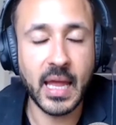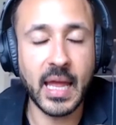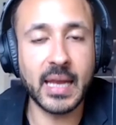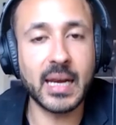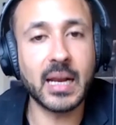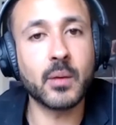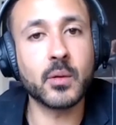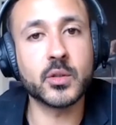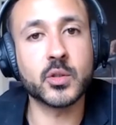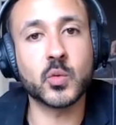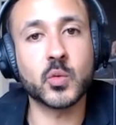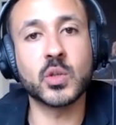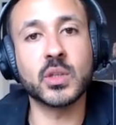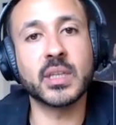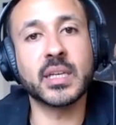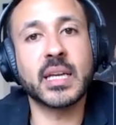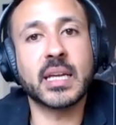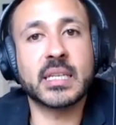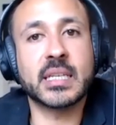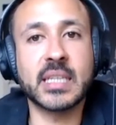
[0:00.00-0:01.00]
and I was
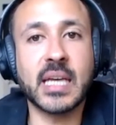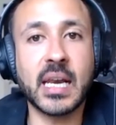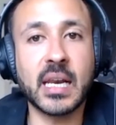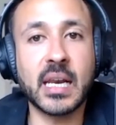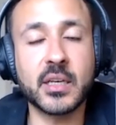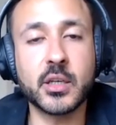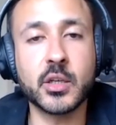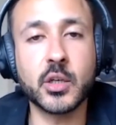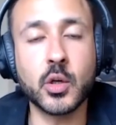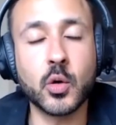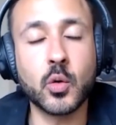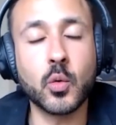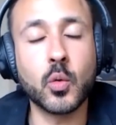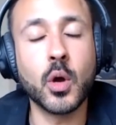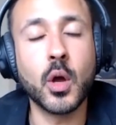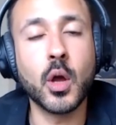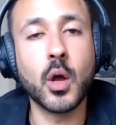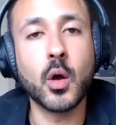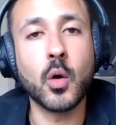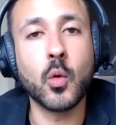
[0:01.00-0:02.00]
really excited to do
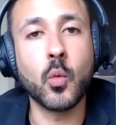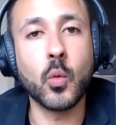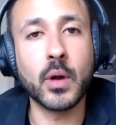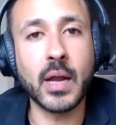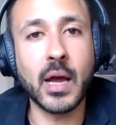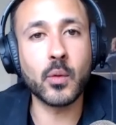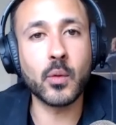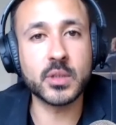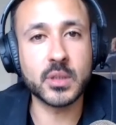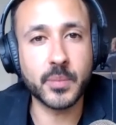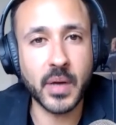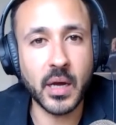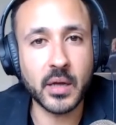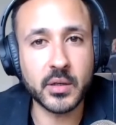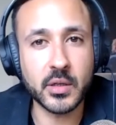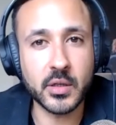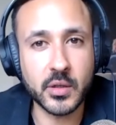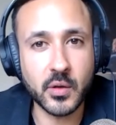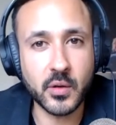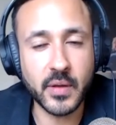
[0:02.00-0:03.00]
what I about
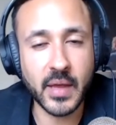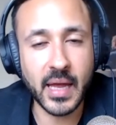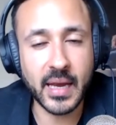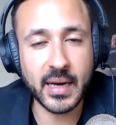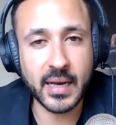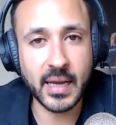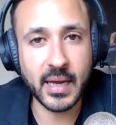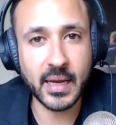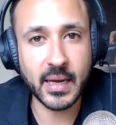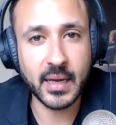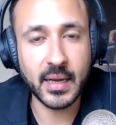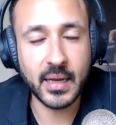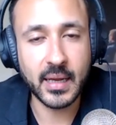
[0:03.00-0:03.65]
to do that day.